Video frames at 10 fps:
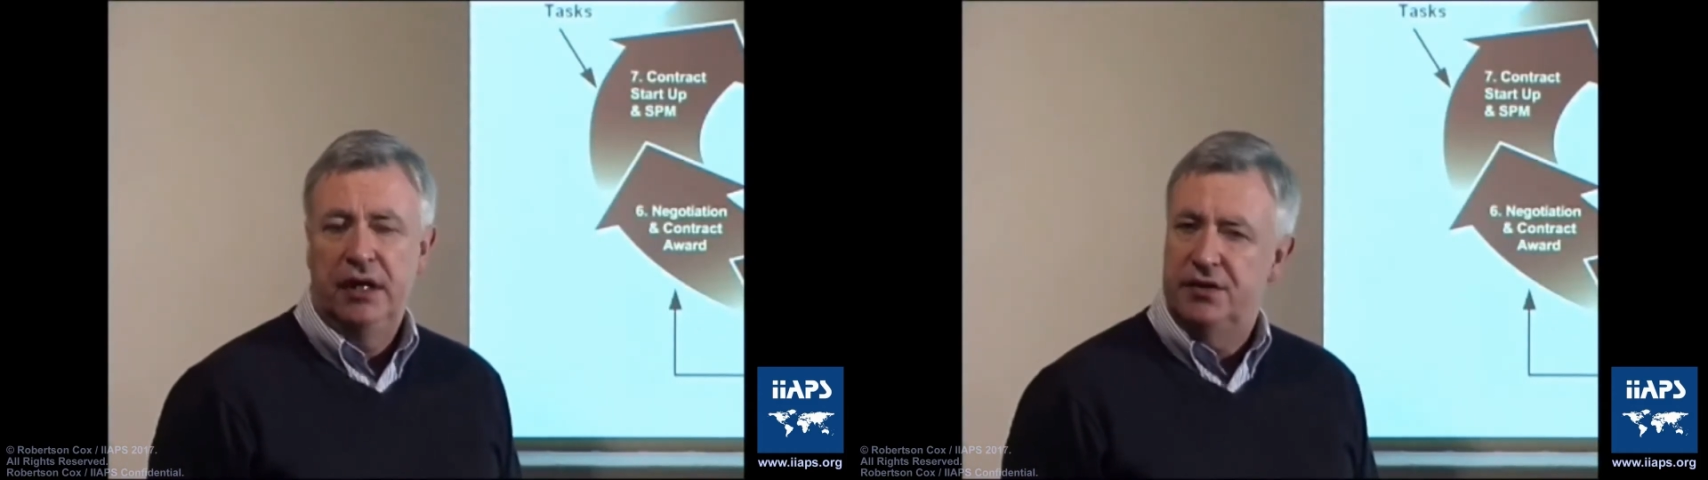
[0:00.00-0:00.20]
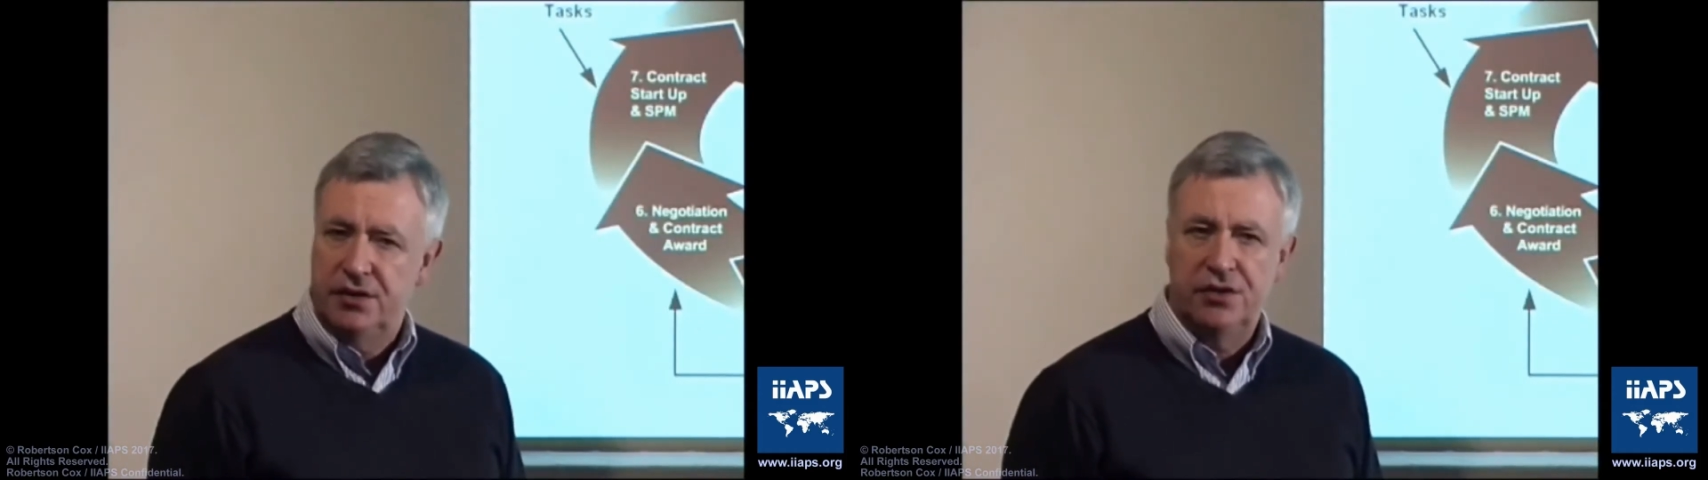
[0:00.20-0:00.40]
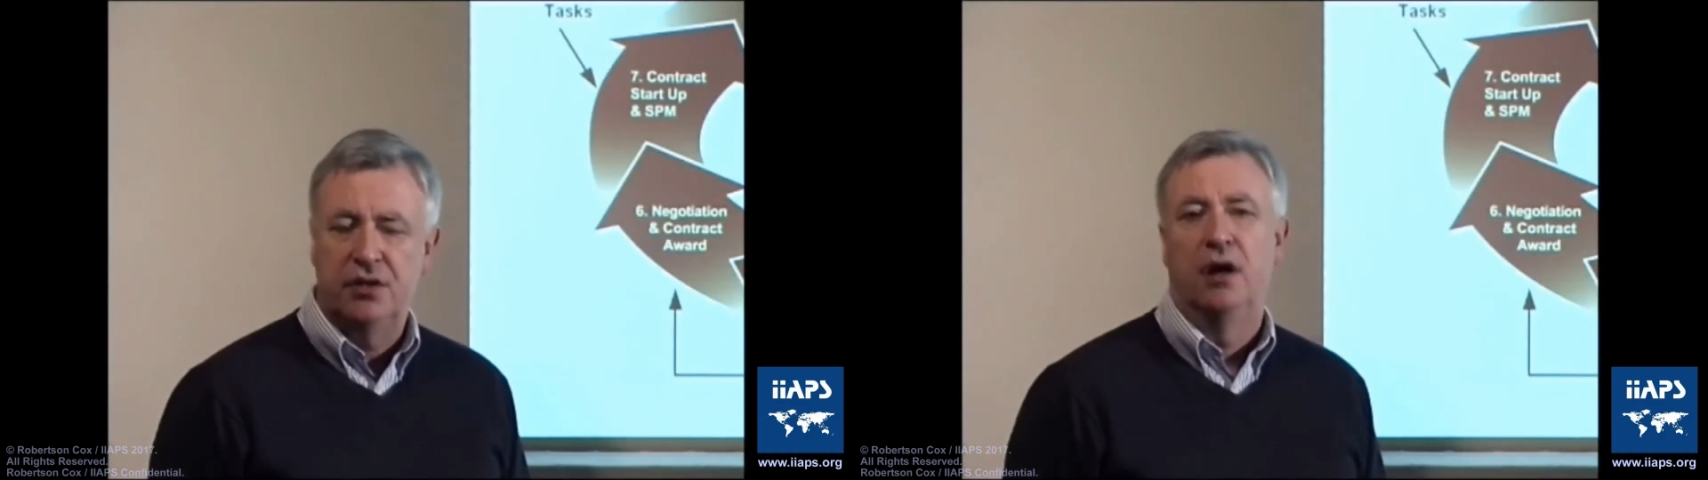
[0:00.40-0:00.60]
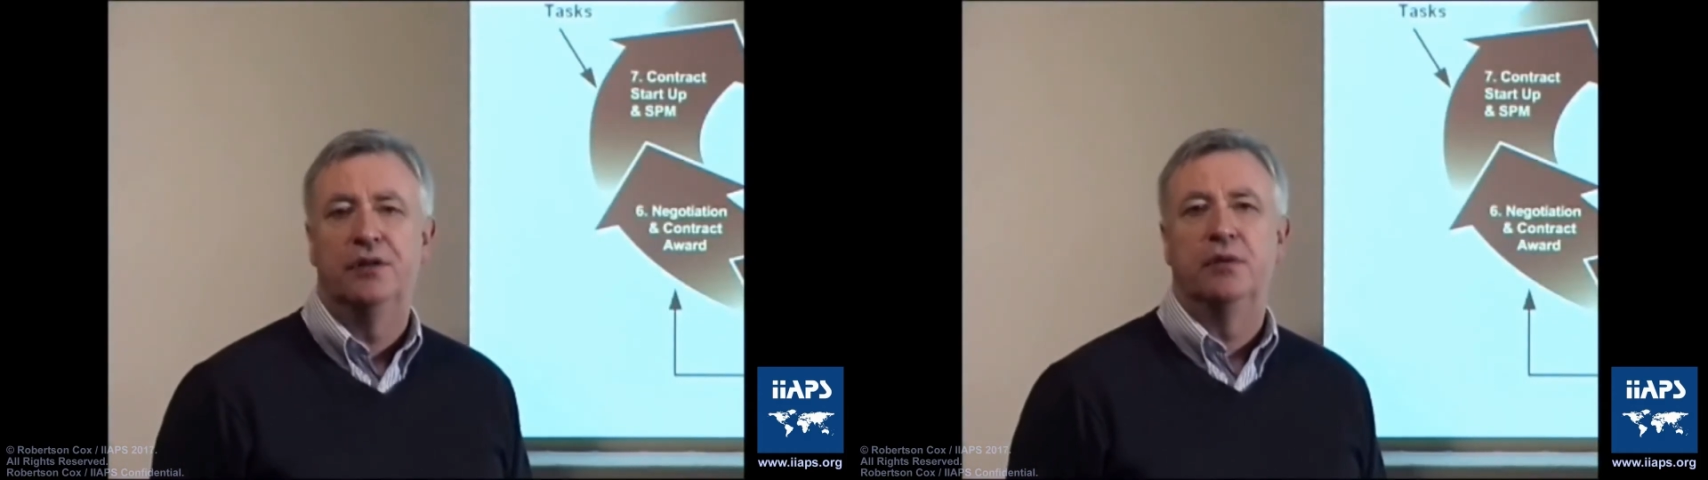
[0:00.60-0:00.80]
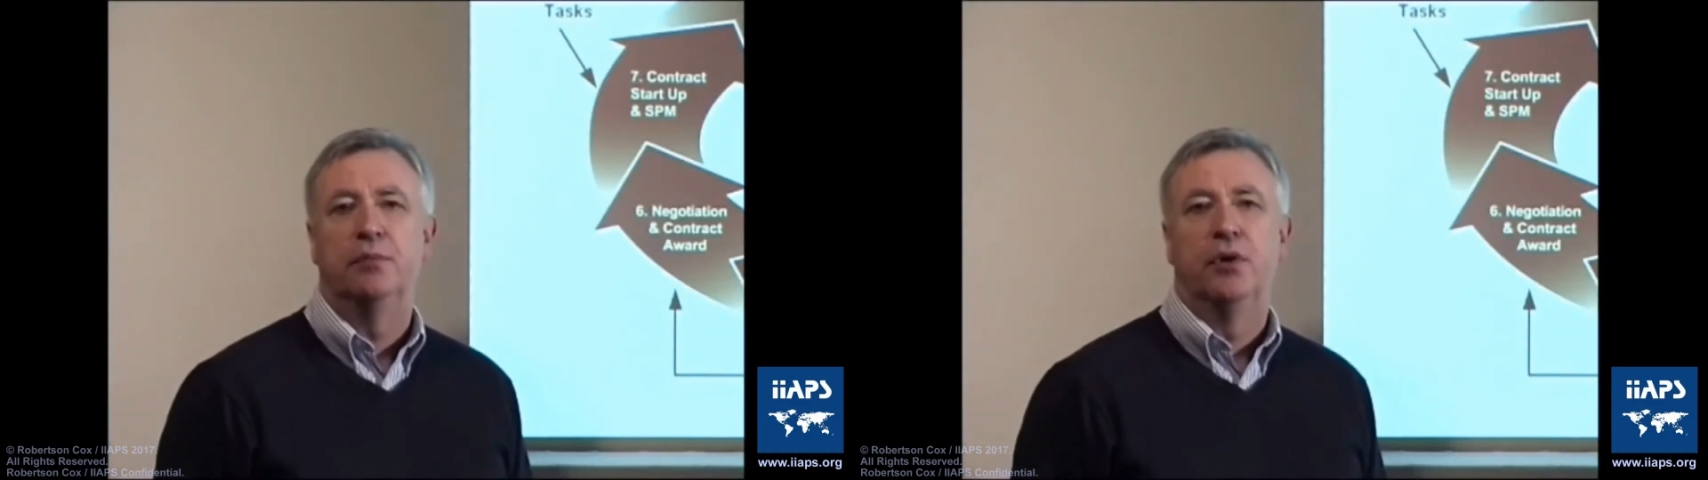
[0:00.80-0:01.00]
is the
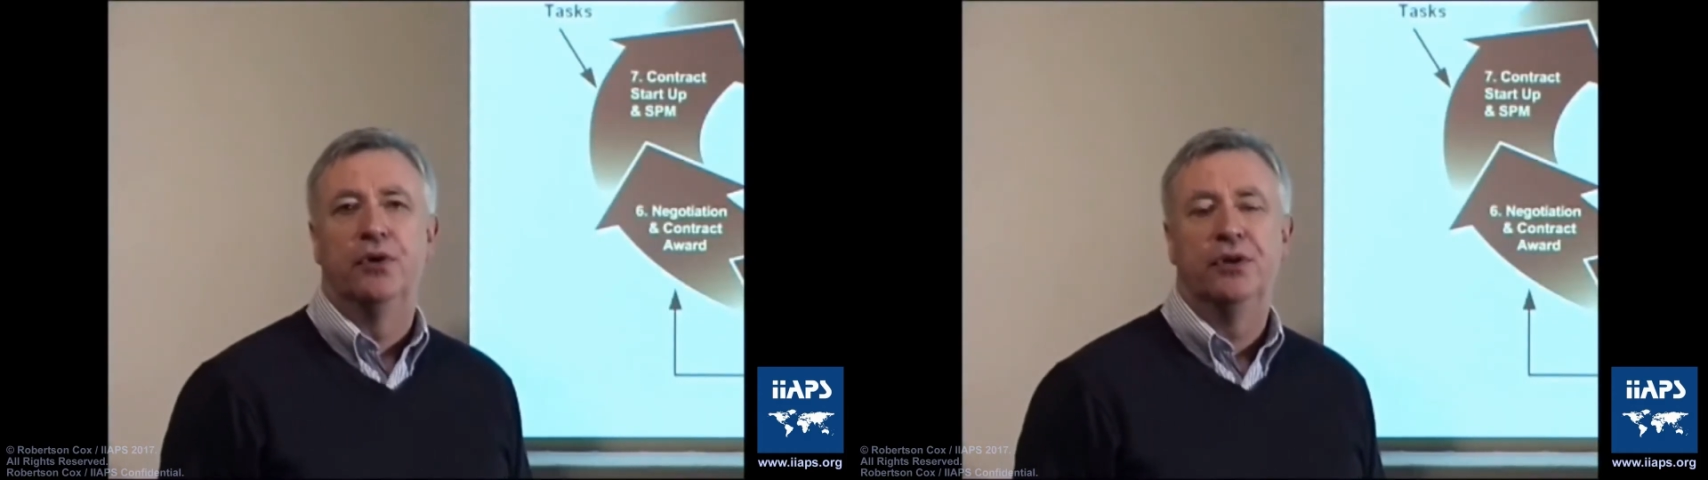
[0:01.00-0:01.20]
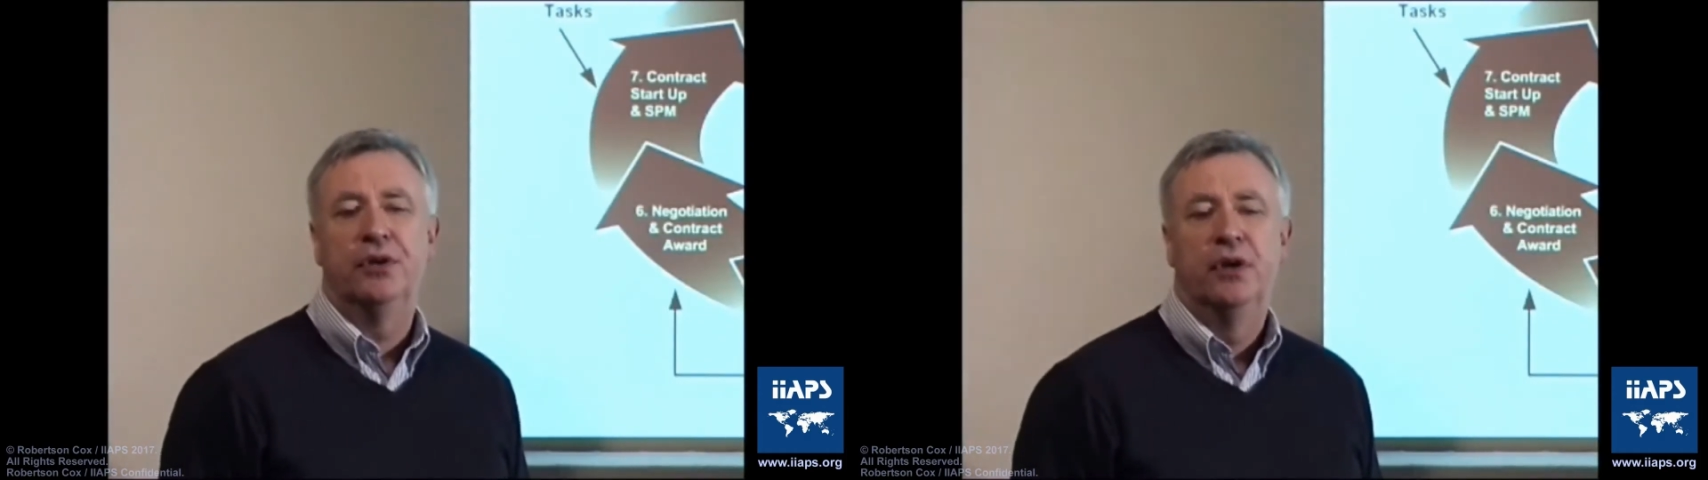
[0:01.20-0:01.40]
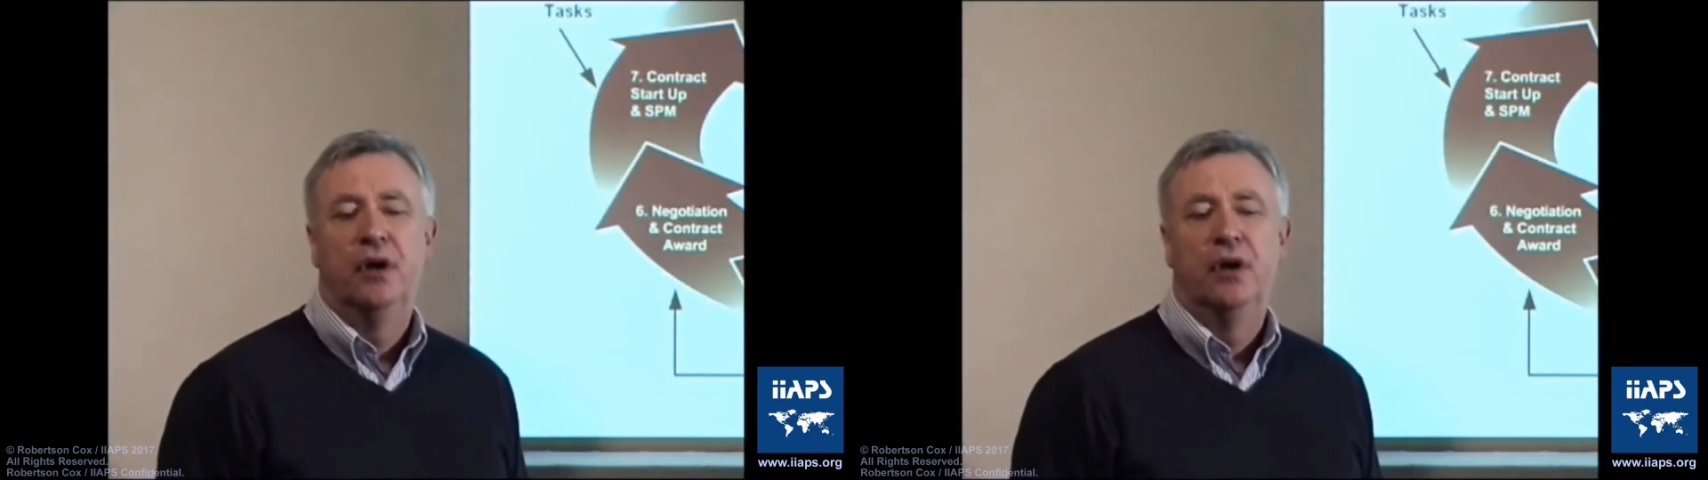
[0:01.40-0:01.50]
starting point